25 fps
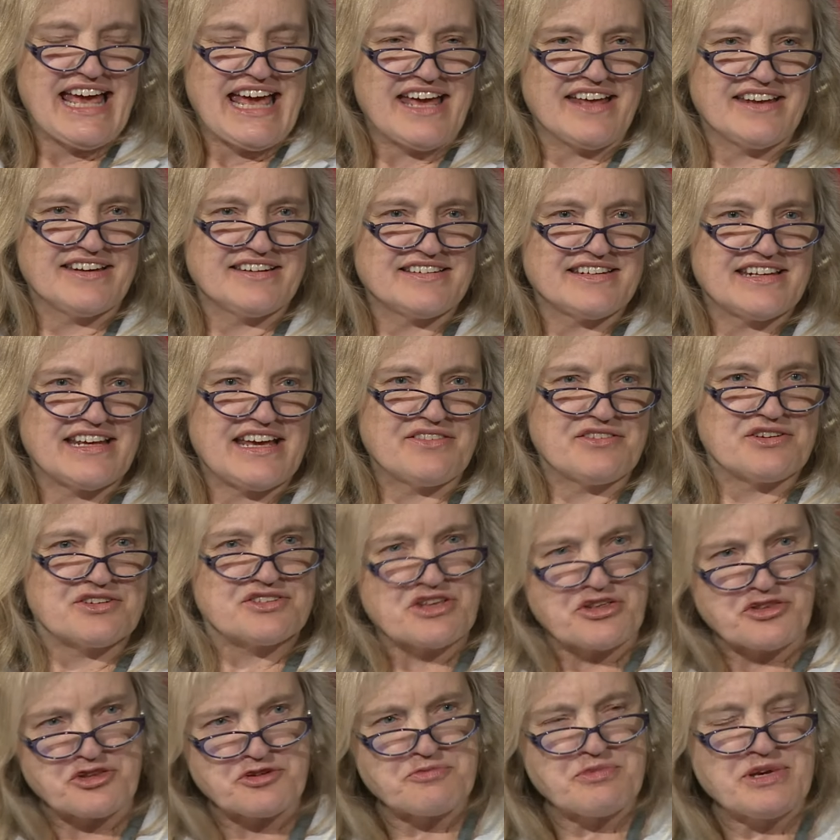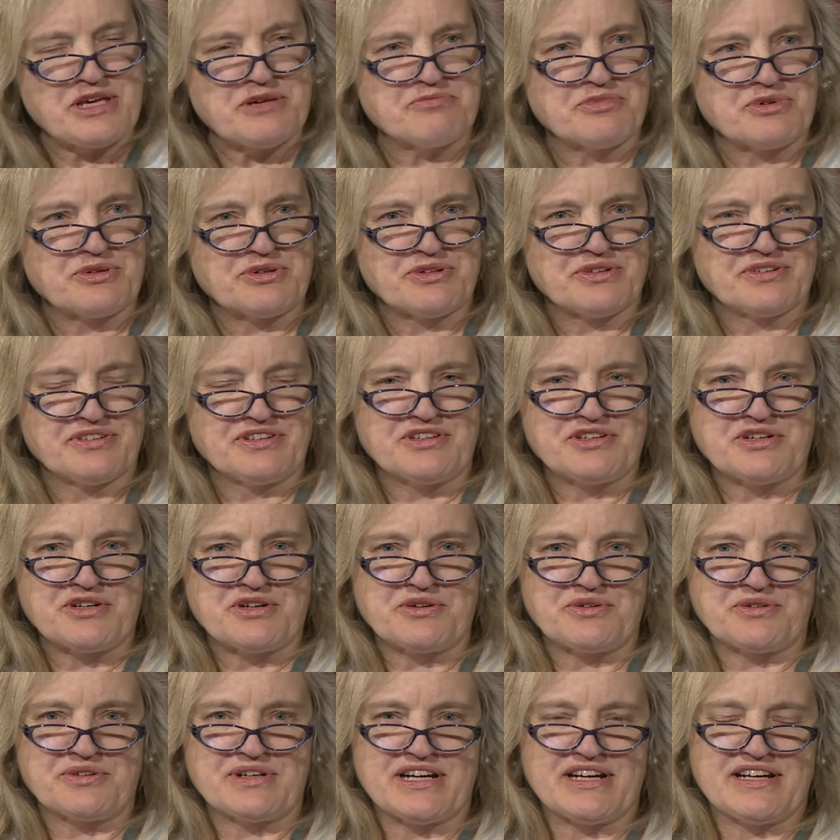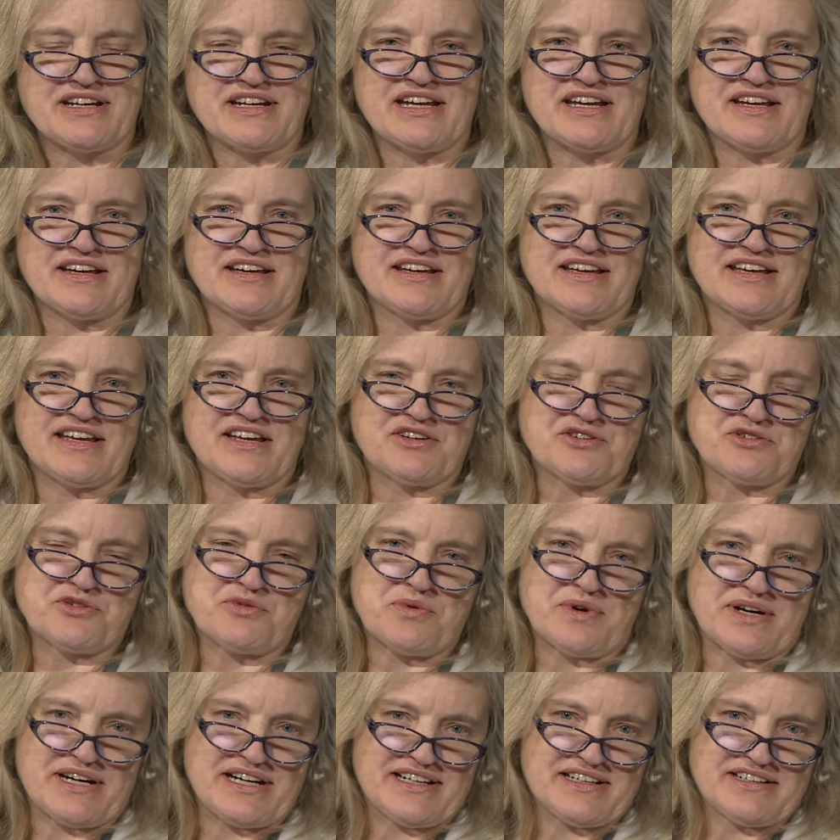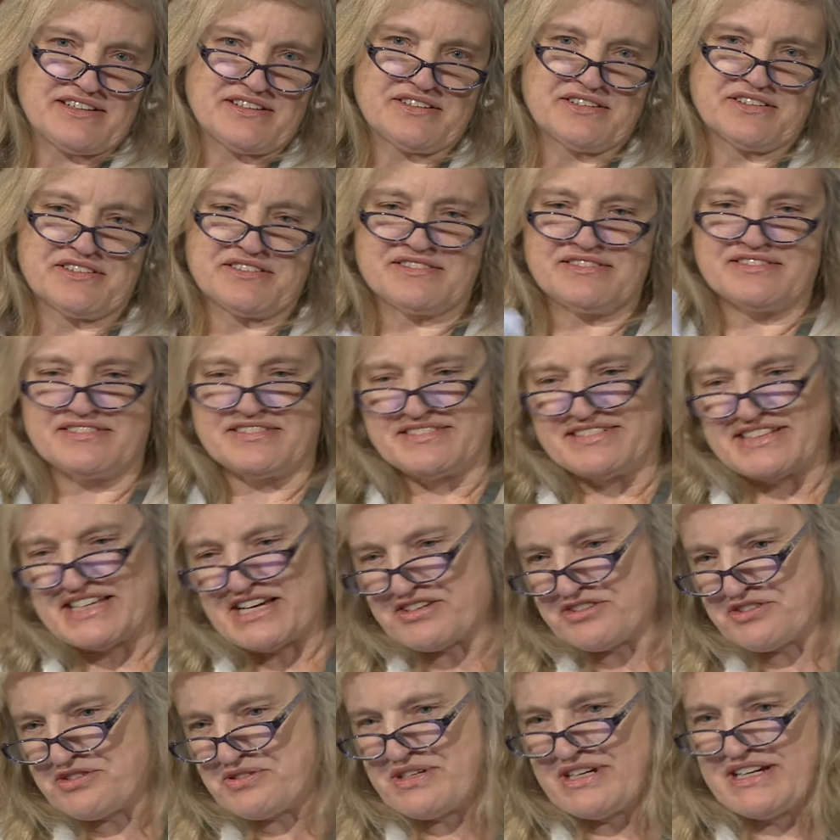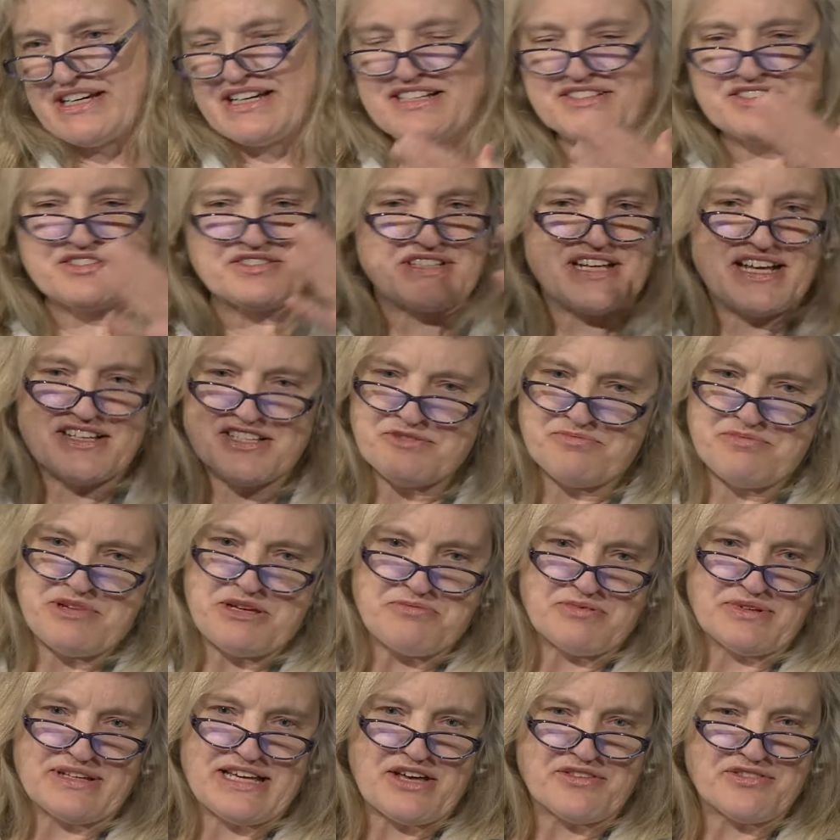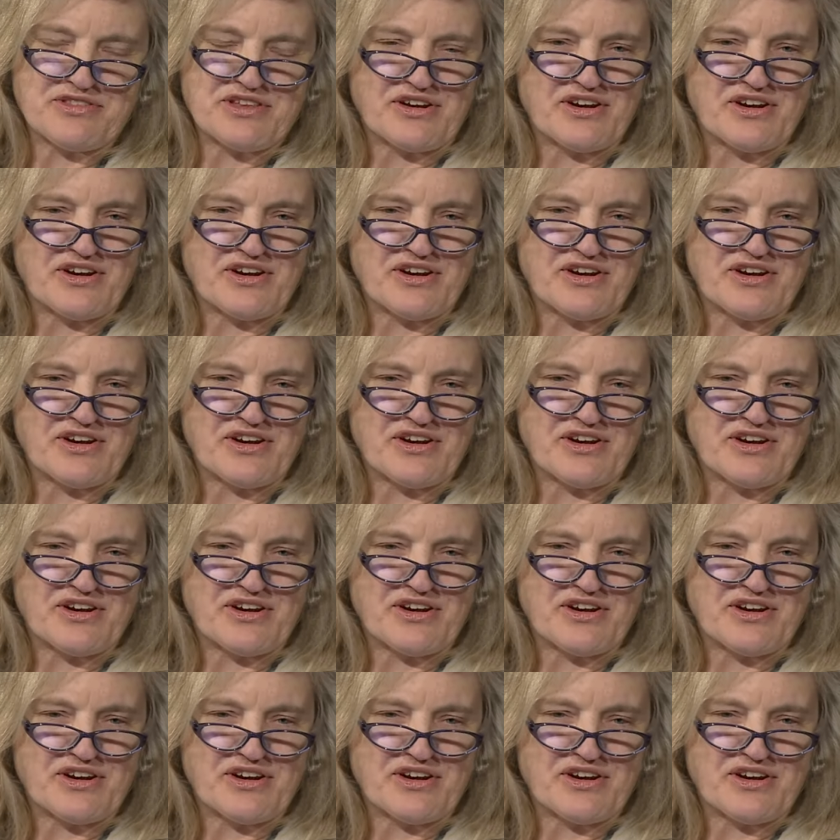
And, and there's other people, you know, uh, Andrew Weil and Dr. Oz, there's lots of people out